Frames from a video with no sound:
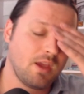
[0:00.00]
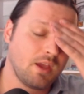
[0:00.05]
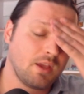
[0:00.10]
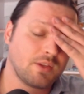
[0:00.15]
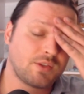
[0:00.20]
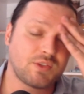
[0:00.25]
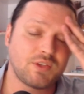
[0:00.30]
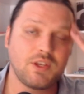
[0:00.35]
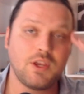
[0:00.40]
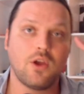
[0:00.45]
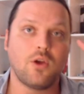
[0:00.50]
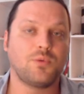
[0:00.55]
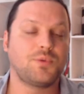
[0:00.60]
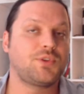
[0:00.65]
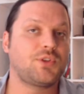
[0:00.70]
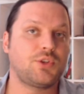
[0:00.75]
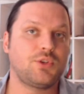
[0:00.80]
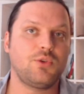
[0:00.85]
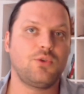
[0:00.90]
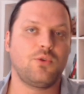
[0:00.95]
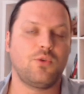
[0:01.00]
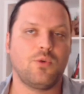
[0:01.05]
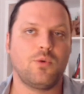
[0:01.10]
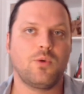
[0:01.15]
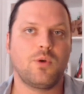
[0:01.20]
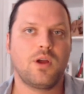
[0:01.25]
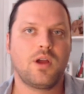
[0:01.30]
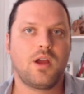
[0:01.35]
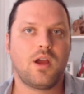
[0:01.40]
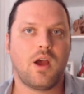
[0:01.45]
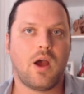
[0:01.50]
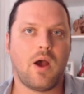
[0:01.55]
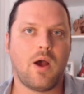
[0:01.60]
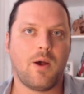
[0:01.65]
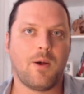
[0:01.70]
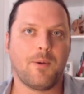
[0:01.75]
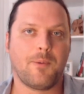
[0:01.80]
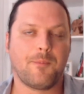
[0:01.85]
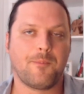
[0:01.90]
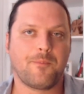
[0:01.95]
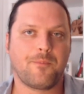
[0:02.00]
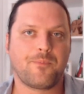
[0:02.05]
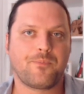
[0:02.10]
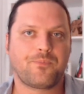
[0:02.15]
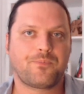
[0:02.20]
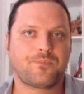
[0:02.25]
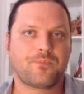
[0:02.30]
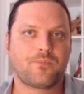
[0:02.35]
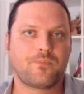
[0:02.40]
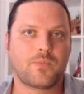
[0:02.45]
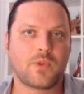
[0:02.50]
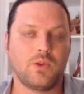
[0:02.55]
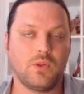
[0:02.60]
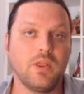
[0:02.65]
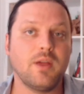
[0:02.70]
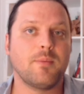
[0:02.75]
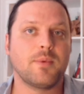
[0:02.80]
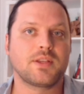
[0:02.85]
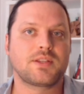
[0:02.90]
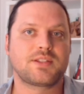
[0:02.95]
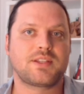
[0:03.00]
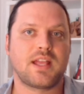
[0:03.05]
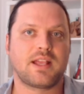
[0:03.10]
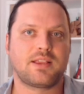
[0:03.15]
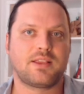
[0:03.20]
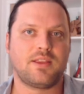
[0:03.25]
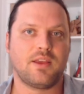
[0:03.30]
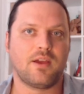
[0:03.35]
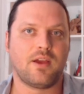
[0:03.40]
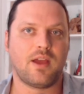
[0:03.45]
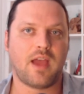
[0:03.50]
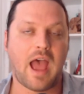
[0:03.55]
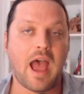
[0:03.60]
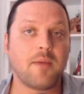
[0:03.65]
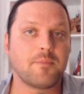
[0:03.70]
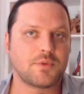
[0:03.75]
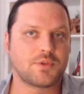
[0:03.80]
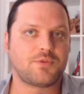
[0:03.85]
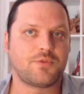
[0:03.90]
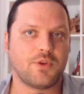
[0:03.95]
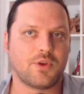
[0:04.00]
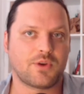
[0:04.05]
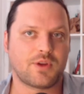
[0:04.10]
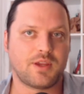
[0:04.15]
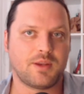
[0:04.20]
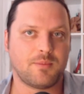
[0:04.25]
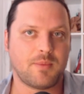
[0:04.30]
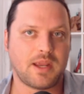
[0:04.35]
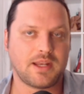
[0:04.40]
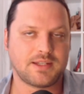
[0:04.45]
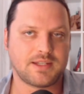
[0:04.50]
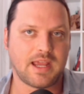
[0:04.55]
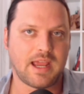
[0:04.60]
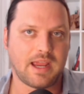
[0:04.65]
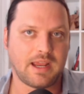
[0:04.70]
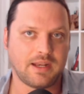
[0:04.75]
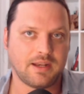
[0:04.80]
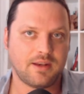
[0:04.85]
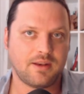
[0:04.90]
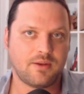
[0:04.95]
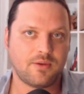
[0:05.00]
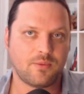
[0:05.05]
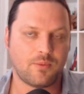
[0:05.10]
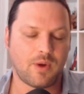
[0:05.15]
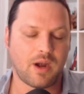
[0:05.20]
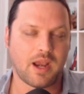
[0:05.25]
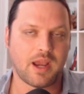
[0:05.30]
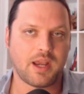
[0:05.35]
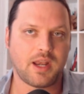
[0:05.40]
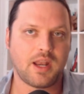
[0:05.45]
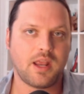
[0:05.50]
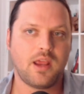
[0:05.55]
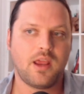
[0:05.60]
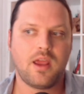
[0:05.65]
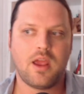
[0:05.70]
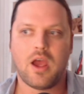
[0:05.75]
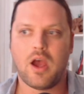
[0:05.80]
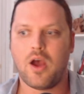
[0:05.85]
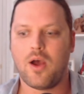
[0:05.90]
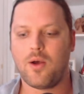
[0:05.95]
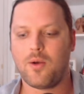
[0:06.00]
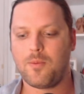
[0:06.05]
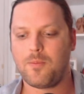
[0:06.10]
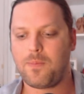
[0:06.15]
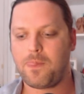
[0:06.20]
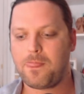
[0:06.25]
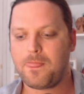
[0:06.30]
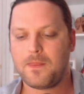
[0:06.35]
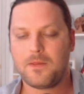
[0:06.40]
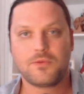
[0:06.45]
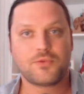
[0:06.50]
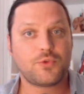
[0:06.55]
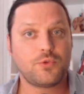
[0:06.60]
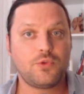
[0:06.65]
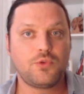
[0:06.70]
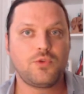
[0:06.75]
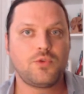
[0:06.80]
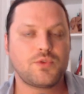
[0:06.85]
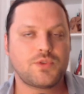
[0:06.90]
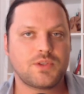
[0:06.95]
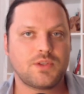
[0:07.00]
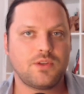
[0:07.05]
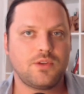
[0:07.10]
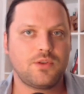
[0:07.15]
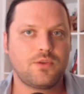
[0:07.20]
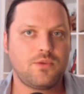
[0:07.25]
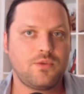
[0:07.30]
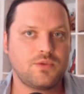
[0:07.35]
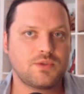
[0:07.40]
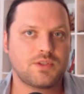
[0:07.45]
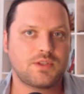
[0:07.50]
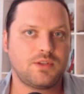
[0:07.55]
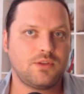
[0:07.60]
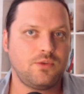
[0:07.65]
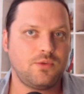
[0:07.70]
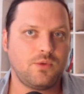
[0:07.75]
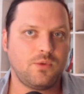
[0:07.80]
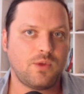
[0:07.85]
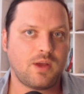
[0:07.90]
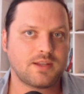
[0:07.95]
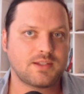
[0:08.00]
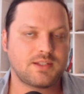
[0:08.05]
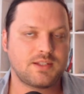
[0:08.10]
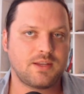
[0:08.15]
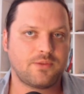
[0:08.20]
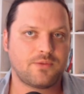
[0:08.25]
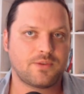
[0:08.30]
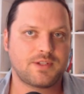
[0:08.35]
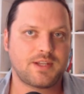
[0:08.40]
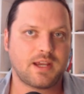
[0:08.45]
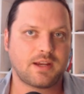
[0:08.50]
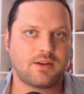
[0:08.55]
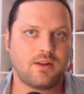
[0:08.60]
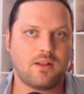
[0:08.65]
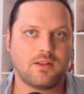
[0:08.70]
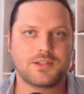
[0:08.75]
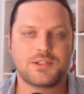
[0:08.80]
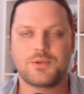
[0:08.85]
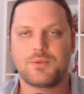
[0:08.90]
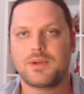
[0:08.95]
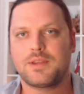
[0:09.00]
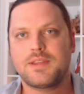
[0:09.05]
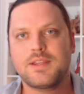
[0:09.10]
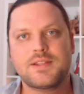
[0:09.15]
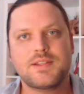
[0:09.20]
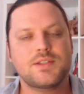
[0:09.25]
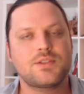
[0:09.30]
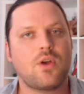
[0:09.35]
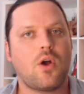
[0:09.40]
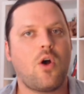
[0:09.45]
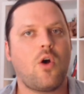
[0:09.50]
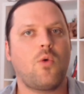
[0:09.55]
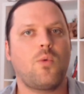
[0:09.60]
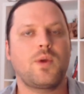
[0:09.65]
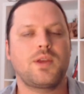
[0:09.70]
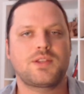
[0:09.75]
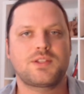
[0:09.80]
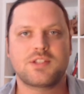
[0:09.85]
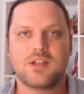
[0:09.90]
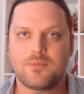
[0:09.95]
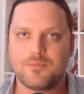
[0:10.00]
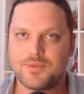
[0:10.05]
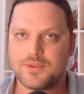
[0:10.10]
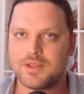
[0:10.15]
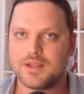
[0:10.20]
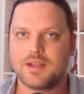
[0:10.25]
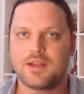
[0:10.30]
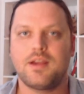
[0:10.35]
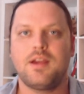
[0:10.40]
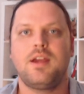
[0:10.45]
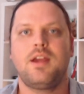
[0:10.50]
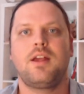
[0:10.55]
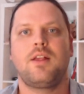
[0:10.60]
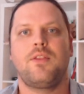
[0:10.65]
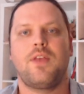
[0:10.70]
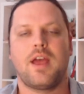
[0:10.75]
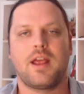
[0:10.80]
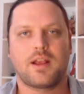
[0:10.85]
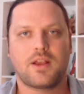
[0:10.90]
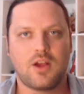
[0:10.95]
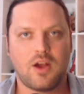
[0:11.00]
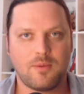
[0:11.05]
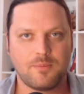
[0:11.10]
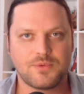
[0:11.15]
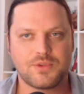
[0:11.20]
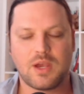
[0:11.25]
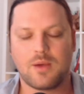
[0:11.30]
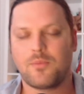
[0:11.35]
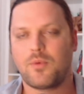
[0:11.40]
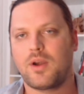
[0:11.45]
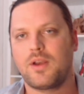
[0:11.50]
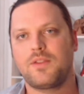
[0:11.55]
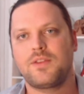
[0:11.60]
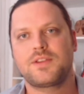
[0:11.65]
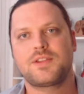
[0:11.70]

CO2 limits that the atmosphere can maintain, right? So utilize a different technology, right? This is always something that comes up, right?